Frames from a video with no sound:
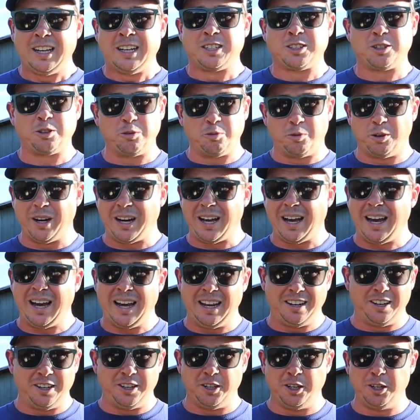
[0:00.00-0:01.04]
So what I
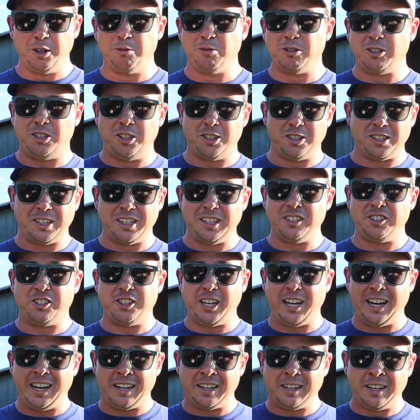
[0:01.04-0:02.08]
had to do was just
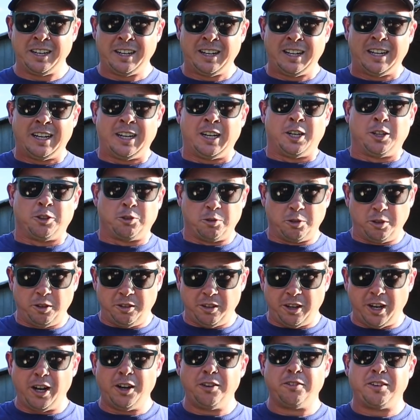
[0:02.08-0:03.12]
inject through
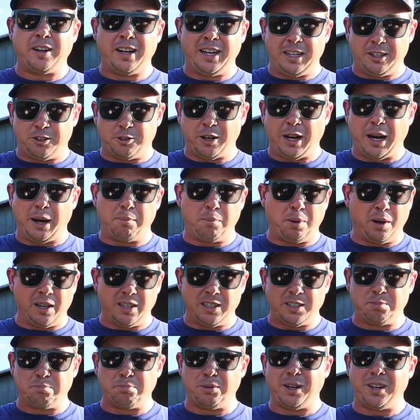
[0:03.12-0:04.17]
the overhead
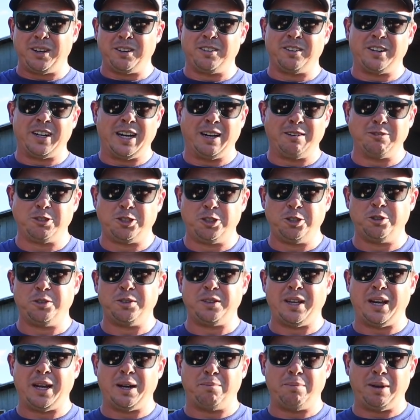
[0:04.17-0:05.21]
tripod sprinkler, and I was
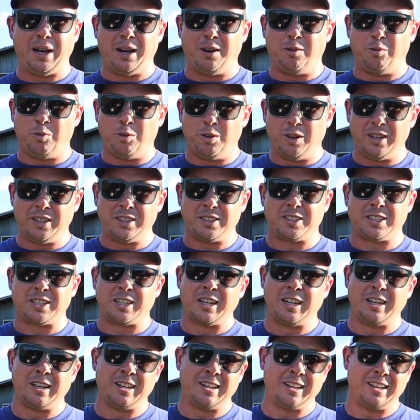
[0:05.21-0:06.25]
doing that about once,
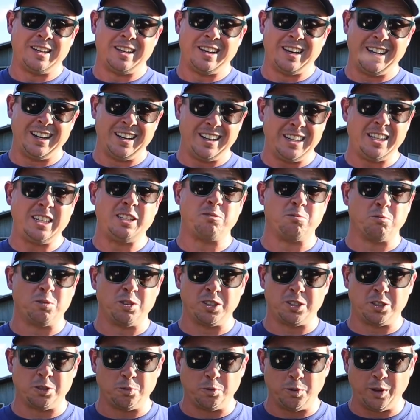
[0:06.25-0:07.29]
at least
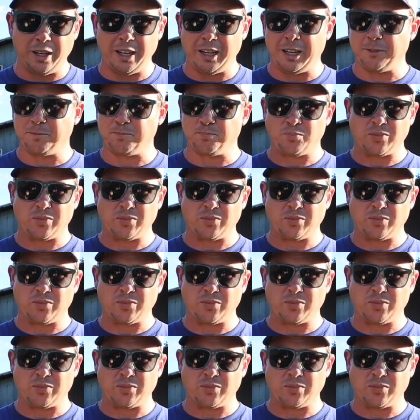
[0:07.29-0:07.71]
once a week.